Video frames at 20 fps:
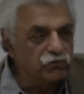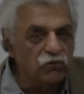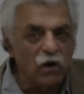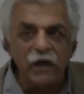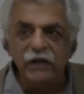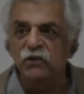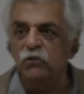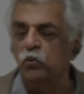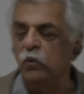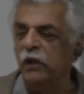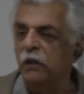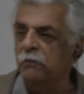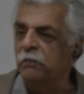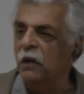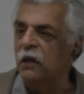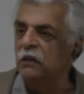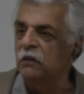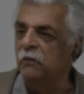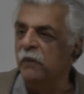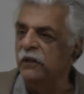right-wing
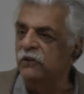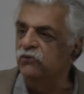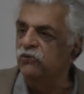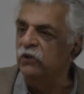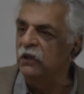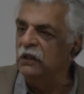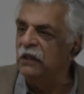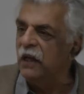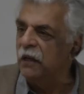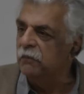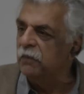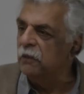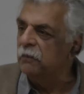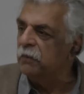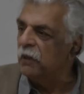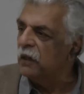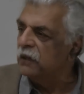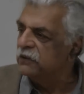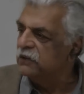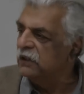parliamentary Labour
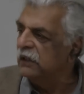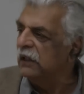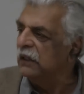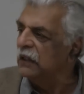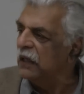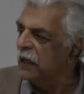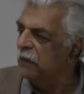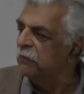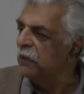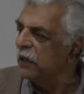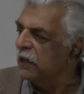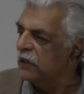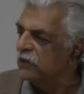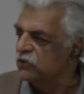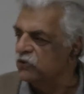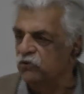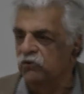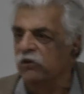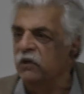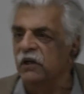Party in Labour
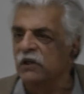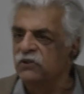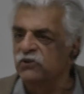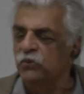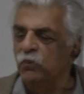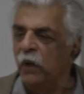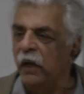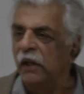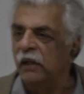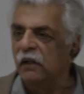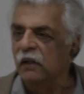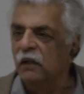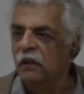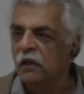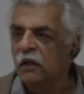history as well.